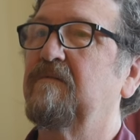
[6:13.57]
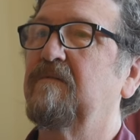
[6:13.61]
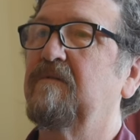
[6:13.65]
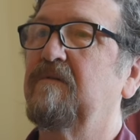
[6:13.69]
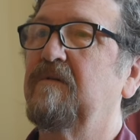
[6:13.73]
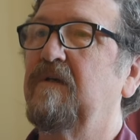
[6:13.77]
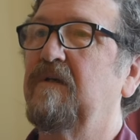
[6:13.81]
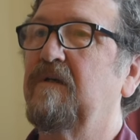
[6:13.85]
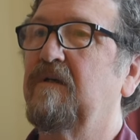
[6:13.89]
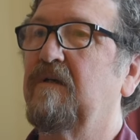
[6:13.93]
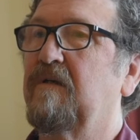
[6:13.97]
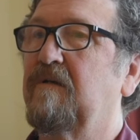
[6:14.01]

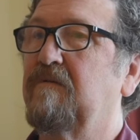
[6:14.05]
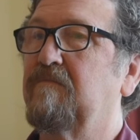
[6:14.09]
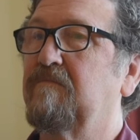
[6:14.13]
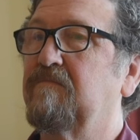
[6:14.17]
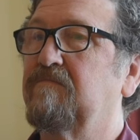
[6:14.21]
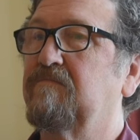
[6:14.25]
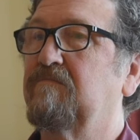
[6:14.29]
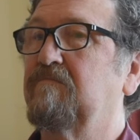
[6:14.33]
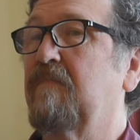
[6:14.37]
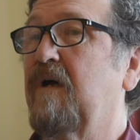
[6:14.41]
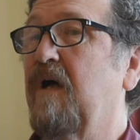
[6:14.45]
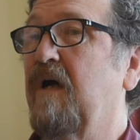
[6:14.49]
in our
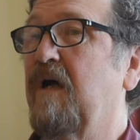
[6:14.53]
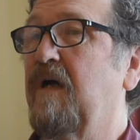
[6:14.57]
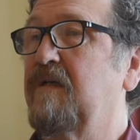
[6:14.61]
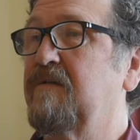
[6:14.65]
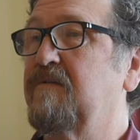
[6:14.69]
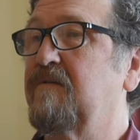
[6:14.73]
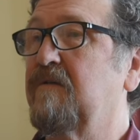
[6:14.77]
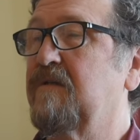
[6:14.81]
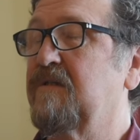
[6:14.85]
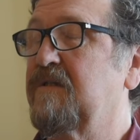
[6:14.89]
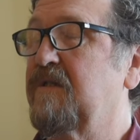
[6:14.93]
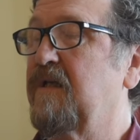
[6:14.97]

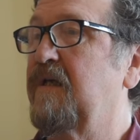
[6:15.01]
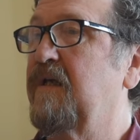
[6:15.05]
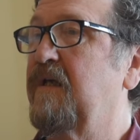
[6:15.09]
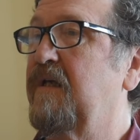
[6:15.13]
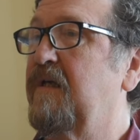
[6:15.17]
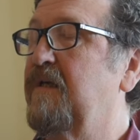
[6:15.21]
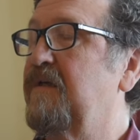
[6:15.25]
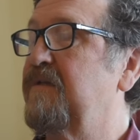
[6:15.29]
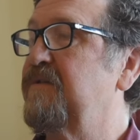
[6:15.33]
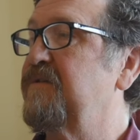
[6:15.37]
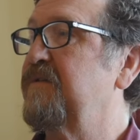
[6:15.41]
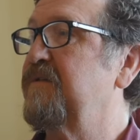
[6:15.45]
minds, our
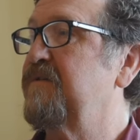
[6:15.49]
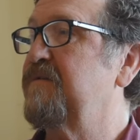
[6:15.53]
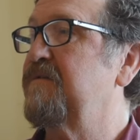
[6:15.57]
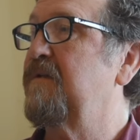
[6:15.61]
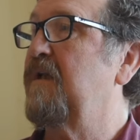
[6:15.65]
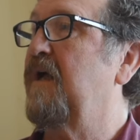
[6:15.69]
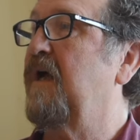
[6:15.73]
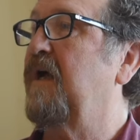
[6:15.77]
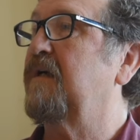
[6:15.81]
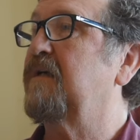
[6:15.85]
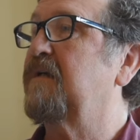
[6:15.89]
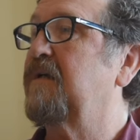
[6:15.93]
psyches, is
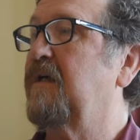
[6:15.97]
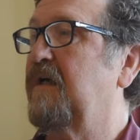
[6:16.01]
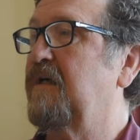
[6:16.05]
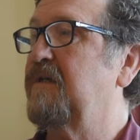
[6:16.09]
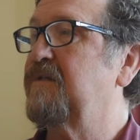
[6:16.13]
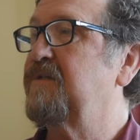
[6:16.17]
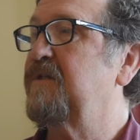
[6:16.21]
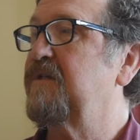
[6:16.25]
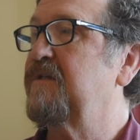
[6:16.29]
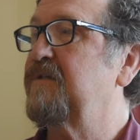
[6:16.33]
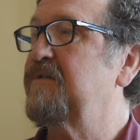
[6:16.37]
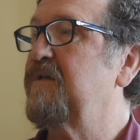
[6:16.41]
not
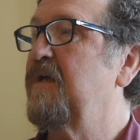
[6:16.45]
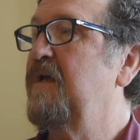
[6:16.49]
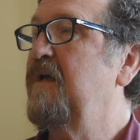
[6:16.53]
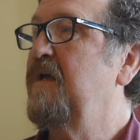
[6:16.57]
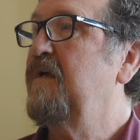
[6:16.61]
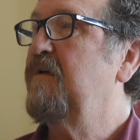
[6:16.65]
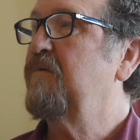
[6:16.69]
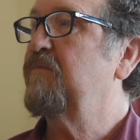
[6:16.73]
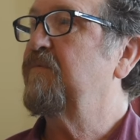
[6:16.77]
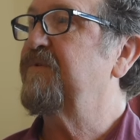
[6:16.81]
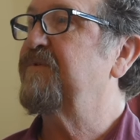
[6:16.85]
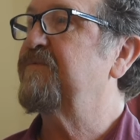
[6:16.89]
conscious,
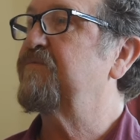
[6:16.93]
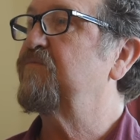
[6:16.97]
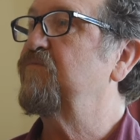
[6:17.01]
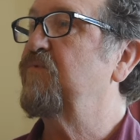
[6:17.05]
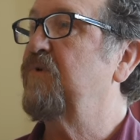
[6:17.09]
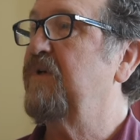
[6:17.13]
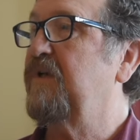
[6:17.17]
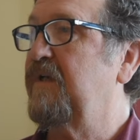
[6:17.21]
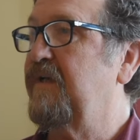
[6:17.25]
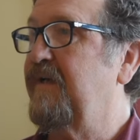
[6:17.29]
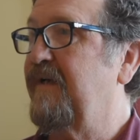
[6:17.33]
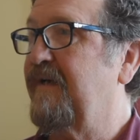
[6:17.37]
was
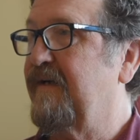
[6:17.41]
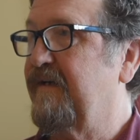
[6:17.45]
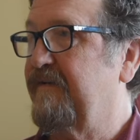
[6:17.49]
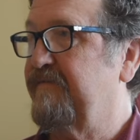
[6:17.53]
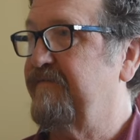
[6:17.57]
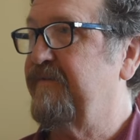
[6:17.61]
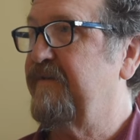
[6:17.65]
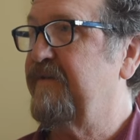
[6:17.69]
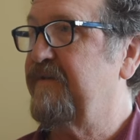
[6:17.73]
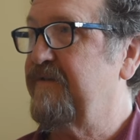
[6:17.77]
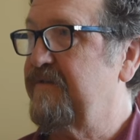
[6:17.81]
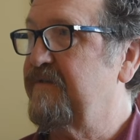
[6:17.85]
really
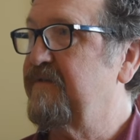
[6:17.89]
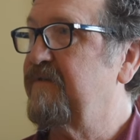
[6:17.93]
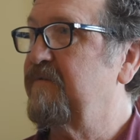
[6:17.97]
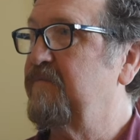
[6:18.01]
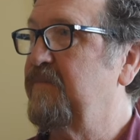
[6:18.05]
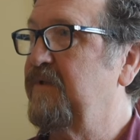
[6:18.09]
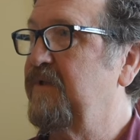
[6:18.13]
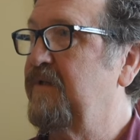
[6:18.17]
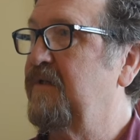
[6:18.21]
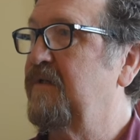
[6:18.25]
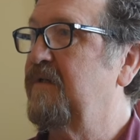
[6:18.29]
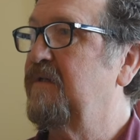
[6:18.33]
obvious to
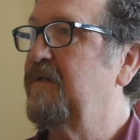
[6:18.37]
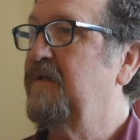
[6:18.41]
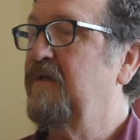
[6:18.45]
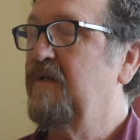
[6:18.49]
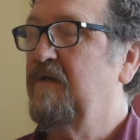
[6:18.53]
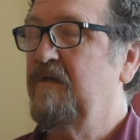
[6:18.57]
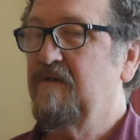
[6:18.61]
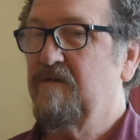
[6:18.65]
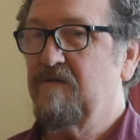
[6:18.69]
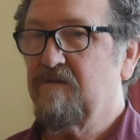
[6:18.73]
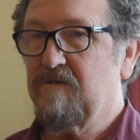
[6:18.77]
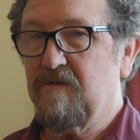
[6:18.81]
me.
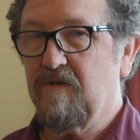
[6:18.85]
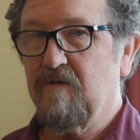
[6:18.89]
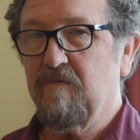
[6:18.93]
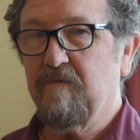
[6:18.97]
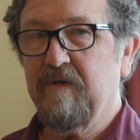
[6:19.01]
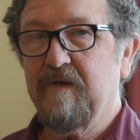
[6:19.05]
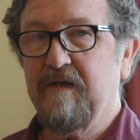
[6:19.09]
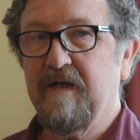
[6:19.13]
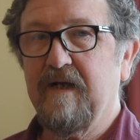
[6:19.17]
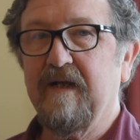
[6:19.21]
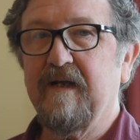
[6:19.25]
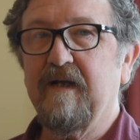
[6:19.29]
So
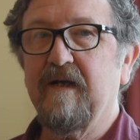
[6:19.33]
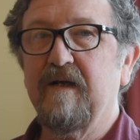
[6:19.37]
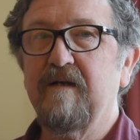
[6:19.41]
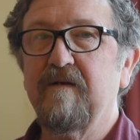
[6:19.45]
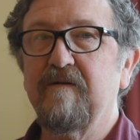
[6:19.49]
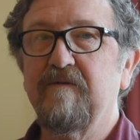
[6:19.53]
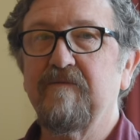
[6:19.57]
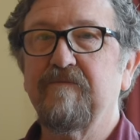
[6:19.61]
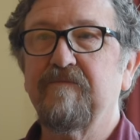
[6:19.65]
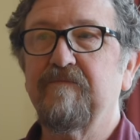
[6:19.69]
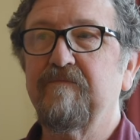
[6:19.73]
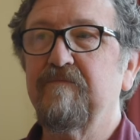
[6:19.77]
when I kind
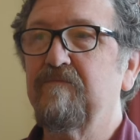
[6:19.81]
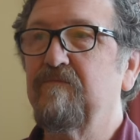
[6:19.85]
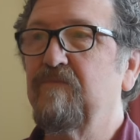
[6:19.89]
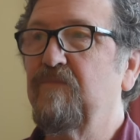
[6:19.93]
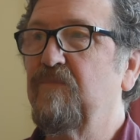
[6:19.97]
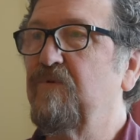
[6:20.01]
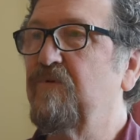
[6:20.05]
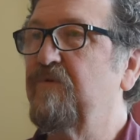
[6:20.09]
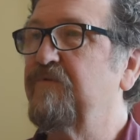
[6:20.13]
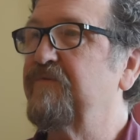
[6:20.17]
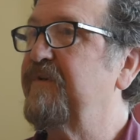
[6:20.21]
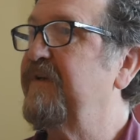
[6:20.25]
of
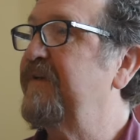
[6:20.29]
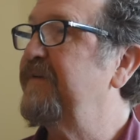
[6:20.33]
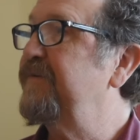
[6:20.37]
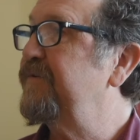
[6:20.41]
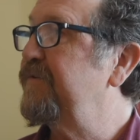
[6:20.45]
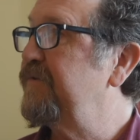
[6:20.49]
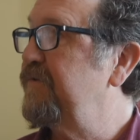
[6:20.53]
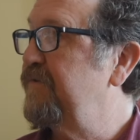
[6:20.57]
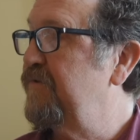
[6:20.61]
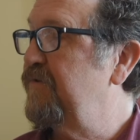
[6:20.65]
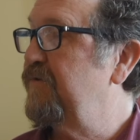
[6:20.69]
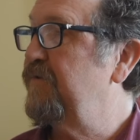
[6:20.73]
moved
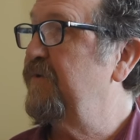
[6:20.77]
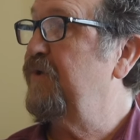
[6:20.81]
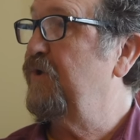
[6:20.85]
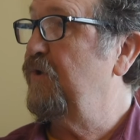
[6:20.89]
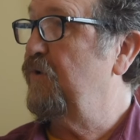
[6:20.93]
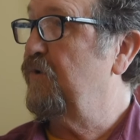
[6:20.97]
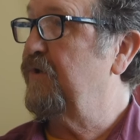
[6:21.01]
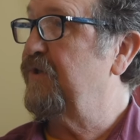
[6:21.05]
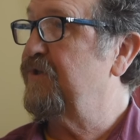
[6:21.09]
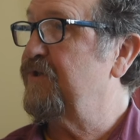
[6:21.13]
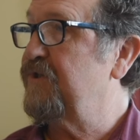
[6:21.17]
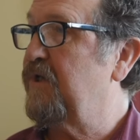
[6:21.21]
into doing
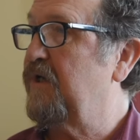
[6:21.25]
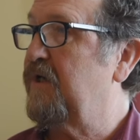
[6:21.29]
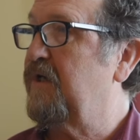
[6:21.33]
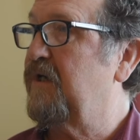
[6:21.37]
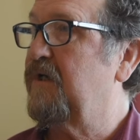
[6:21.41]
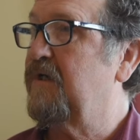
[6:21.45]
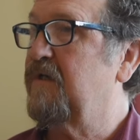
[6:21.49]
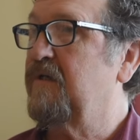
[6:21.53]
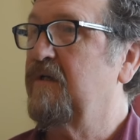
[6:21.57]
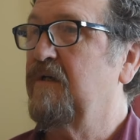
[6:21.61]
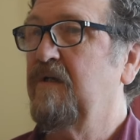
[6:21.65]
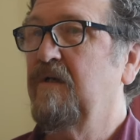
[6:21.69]

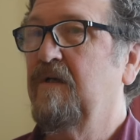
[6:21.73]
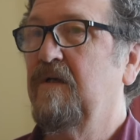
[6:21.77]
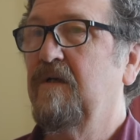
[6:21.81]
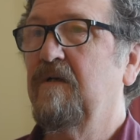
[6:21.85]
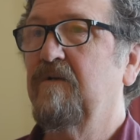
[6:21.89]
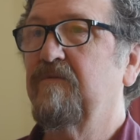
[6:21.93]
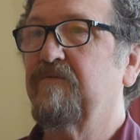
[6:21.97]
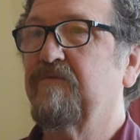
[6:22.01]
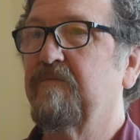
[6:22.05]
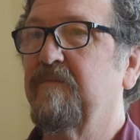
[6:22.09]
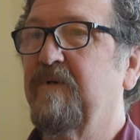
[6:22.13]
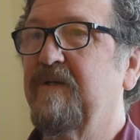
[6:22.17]
Yogācāra
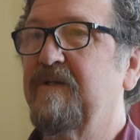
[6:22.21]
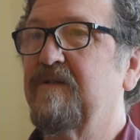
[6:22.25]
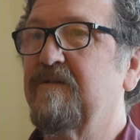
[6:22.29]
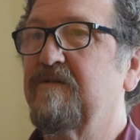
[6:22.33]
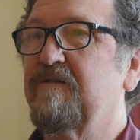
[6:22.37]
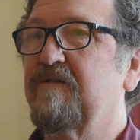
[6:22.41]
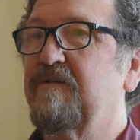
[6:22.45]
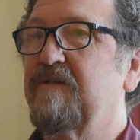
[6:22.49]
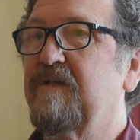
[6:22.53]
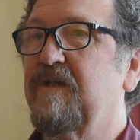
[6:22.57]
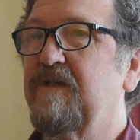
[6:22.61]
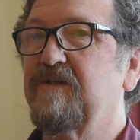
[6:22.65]
for my
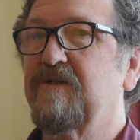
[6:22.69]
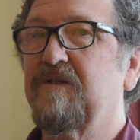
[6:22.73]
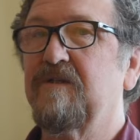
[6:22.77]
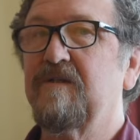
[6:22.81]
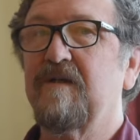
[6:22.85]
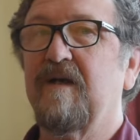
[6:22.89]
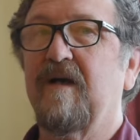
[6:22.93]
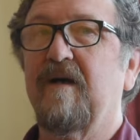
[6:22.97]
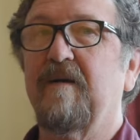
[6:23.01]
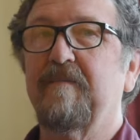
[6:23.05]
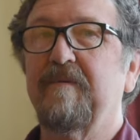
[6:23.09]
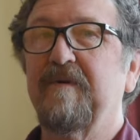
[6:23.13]
dissertation
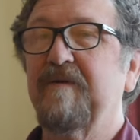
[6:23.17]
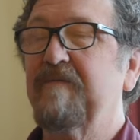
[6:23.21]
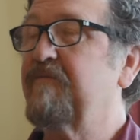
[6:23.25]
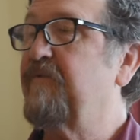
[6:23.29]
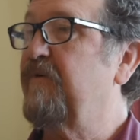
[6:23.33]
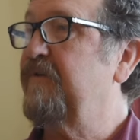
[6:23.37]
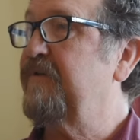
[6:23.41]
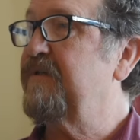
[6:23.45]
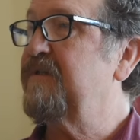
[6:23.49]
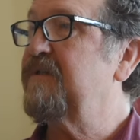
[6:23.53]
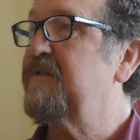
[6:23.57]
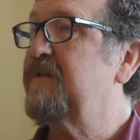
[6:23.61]
topic,
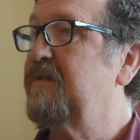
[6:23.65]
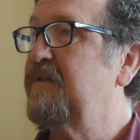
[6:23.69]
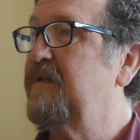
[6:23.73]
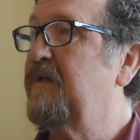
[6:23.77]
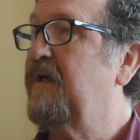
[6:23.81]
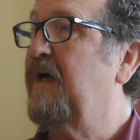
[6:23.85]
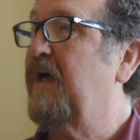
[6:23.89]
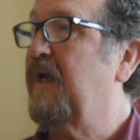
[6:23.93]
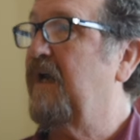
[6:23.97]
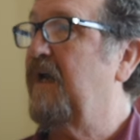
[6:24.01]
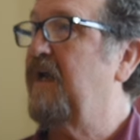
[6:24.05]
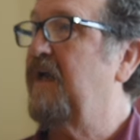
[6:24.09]
focusing on
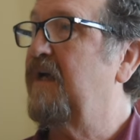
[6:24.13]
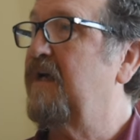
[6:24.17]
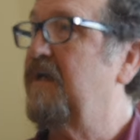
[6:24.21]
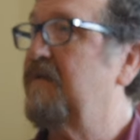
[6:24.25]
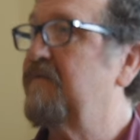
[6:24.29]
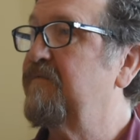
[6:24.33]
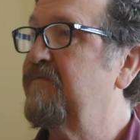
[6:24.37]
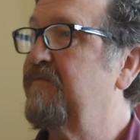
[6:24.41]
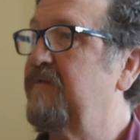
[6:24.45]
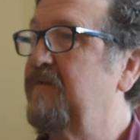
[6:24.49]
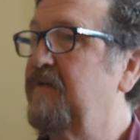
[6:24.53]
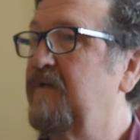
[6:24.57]
Ālaya,
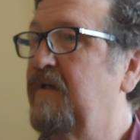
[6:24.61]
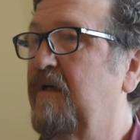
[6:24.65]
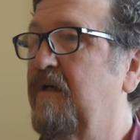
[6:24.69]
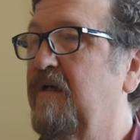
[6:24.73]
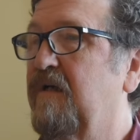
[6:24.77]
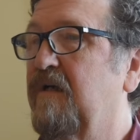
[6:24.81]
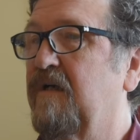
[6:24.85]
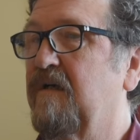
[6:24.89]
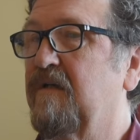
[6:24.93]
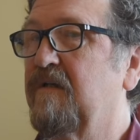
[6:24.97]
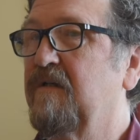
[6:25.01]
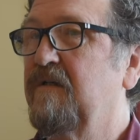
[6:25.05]
the
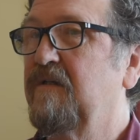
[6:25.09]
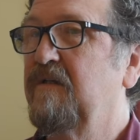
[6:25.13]
Vijñāna,